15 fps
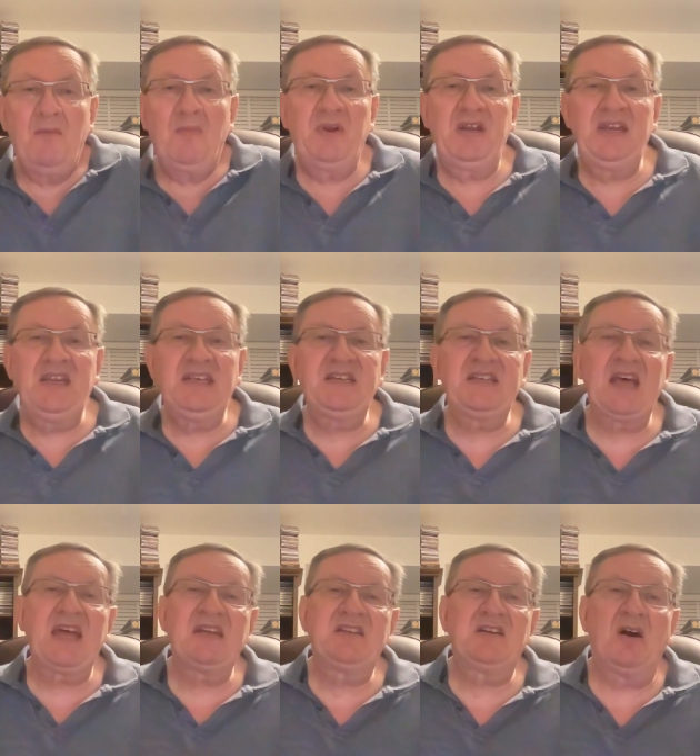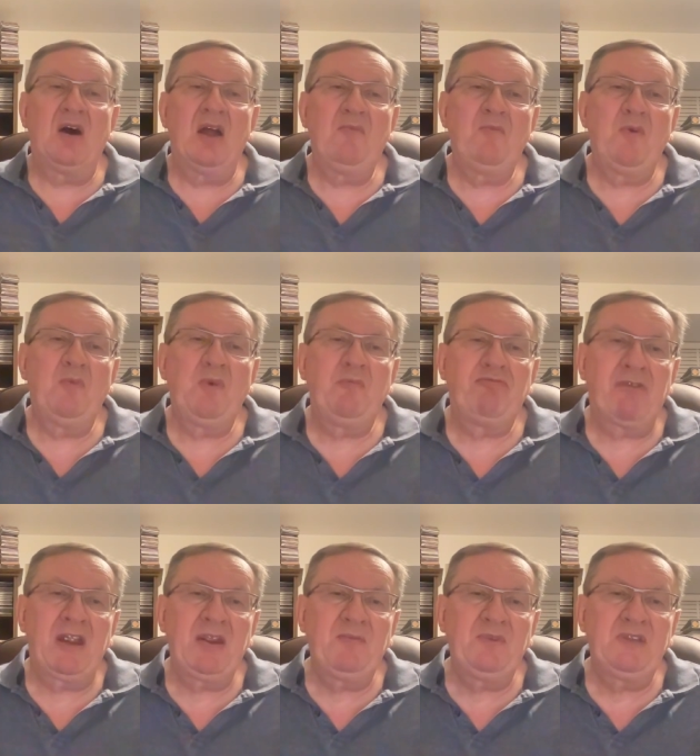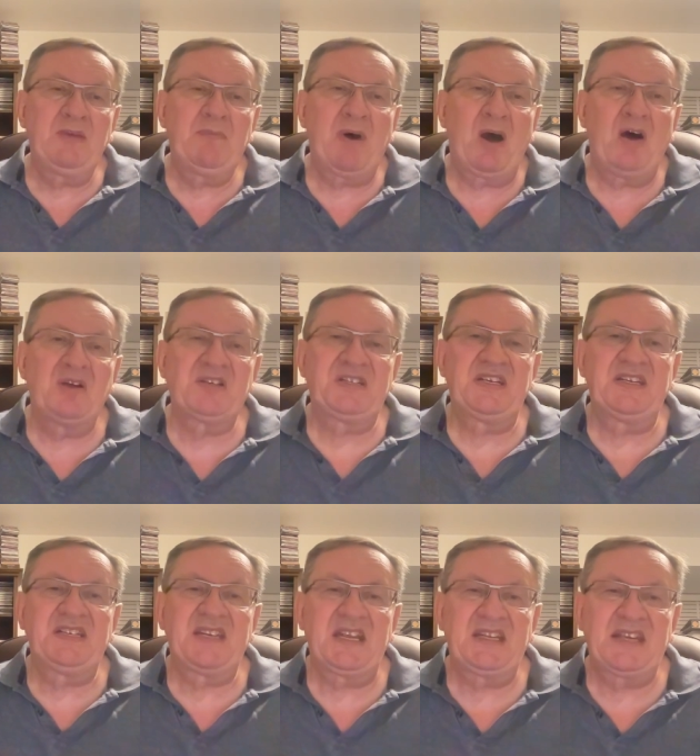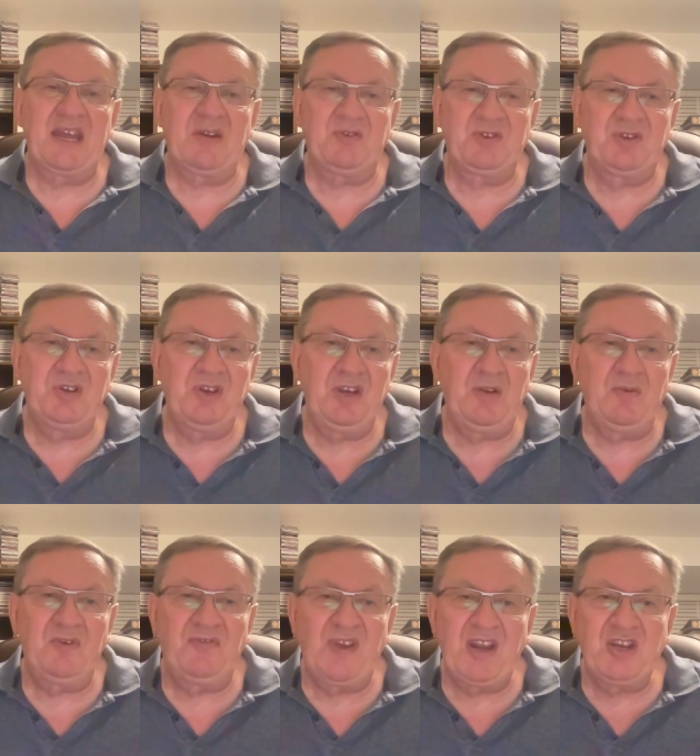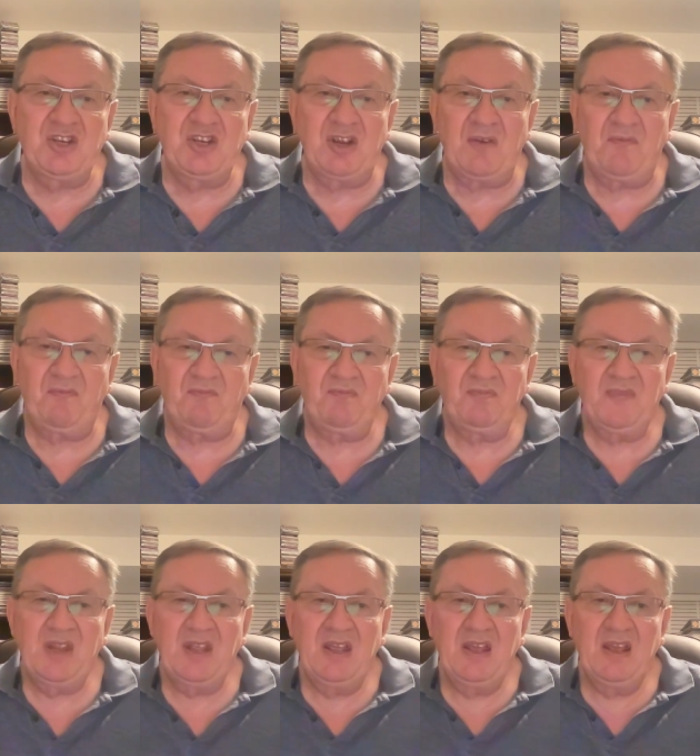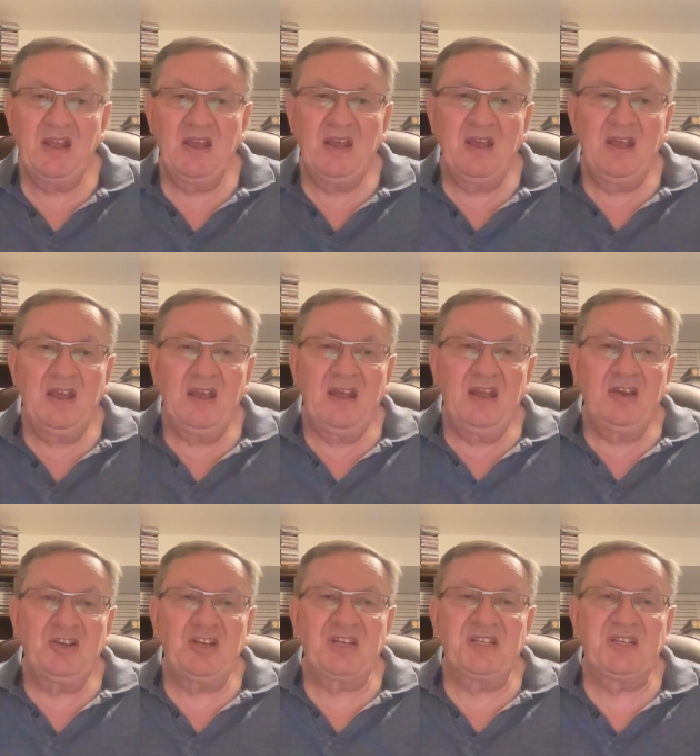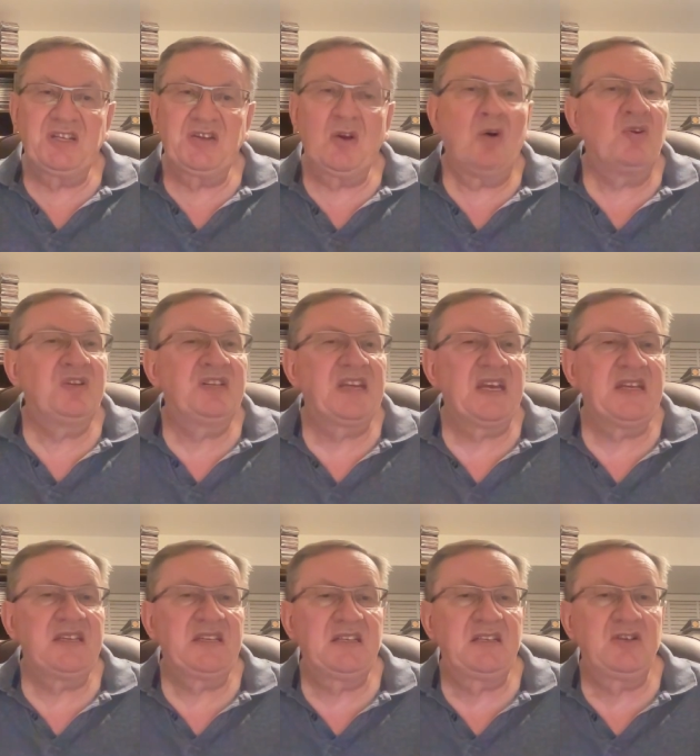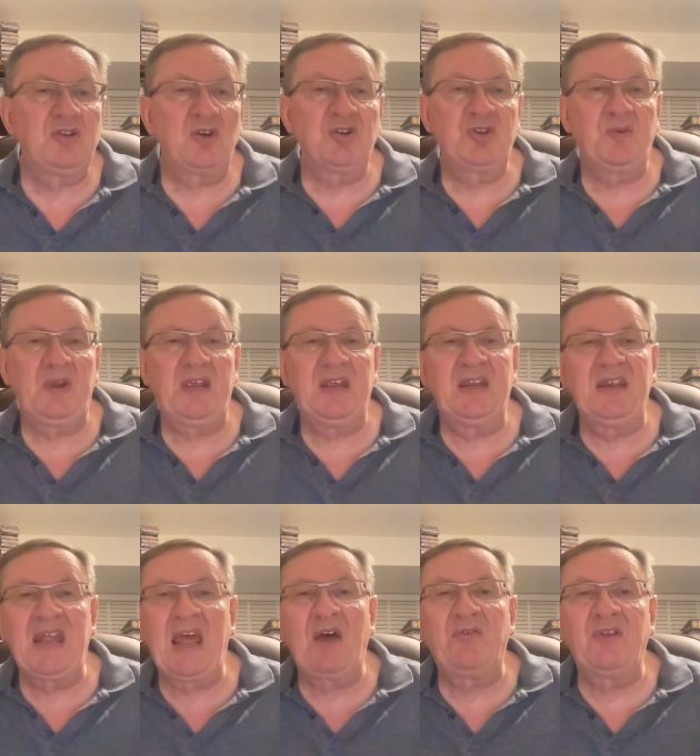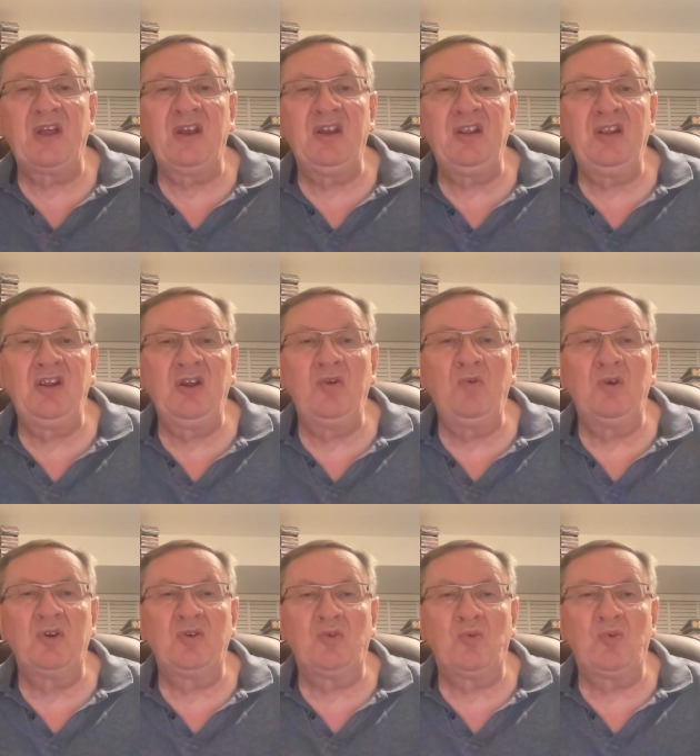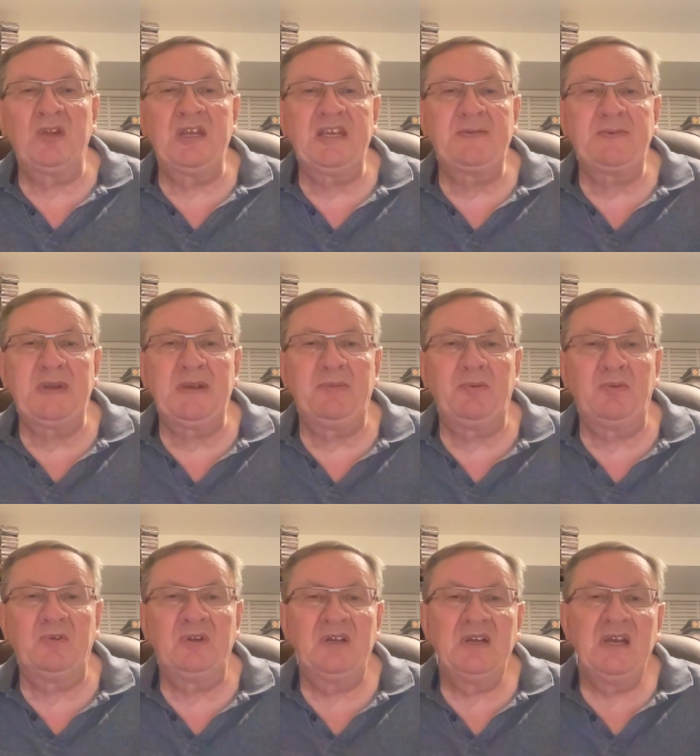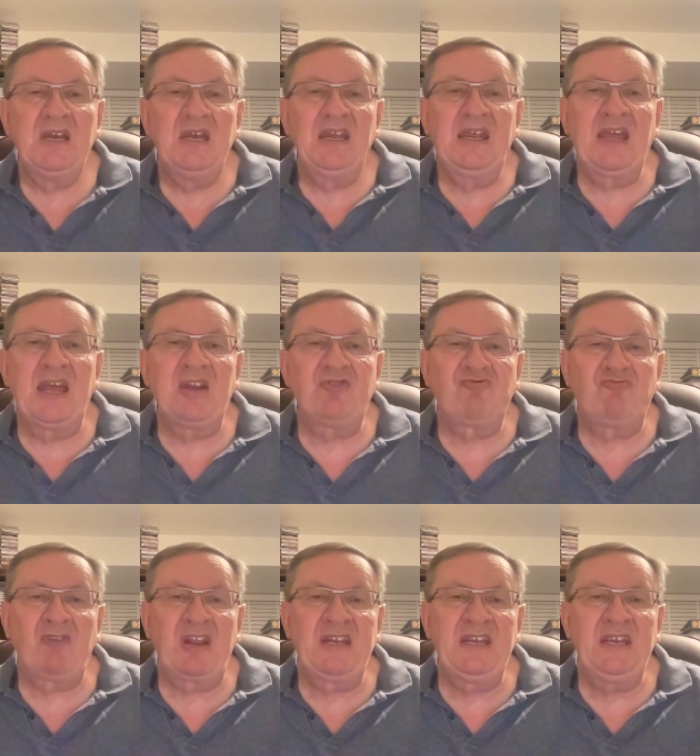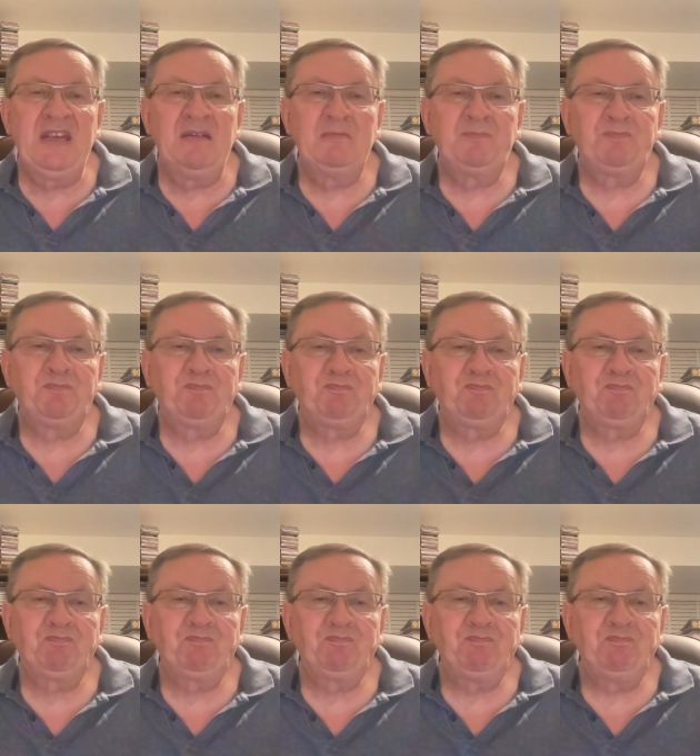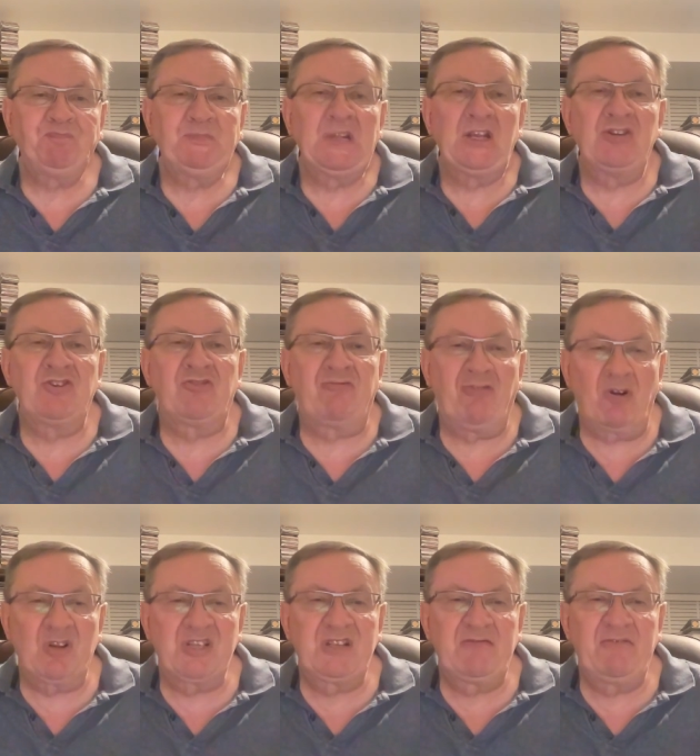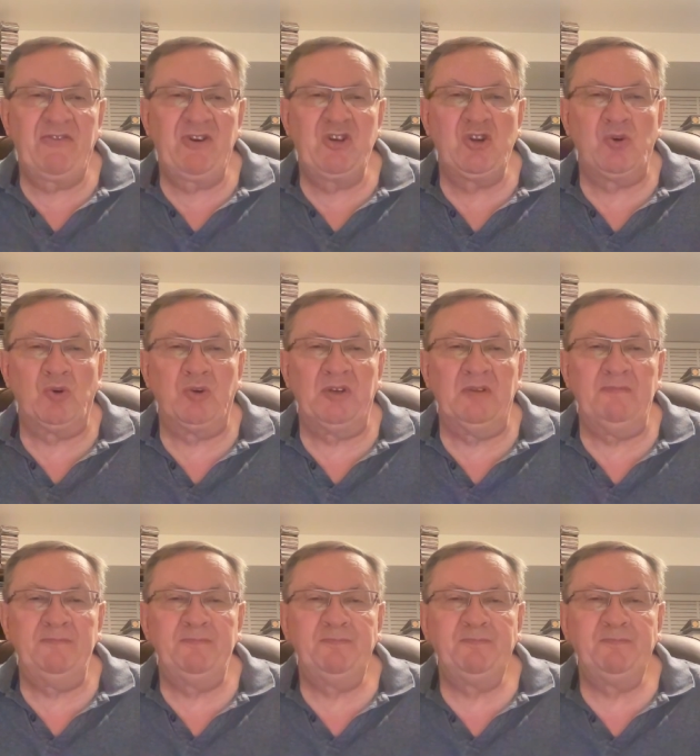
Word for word: But it is that time when we break with the past and set out on a new adventure just as God says to Joshua here, Now then, you and all these people get ready to cross the River Jordan